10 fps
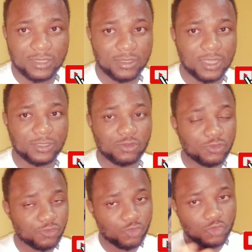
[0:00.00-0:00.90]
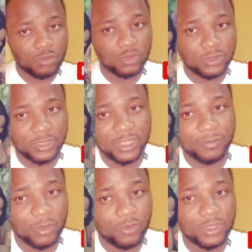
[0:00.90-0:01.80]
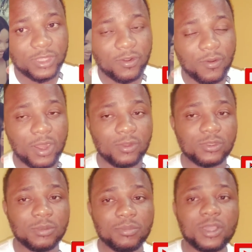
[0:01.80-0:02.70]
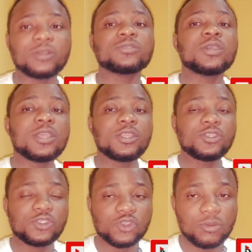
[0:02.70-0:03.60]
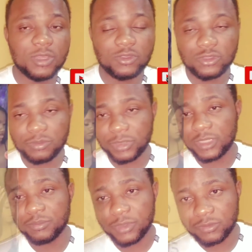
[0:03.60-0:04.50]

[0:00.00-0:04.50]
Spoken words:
and that those rumors that be going around about Chioma not being